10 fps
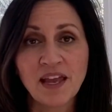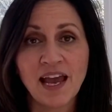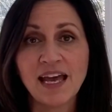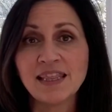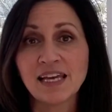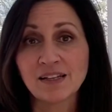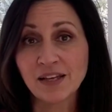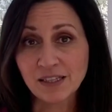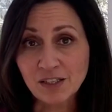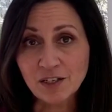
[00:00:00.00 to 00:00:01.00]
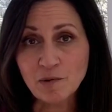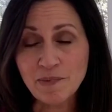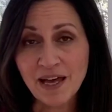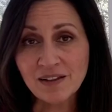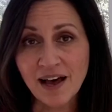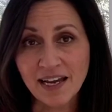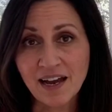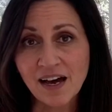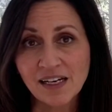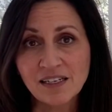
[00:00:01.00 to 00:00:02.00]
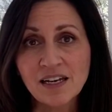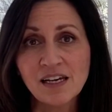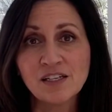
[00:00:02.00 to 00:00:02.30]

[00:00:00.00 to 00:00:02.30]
and then click the little bell icon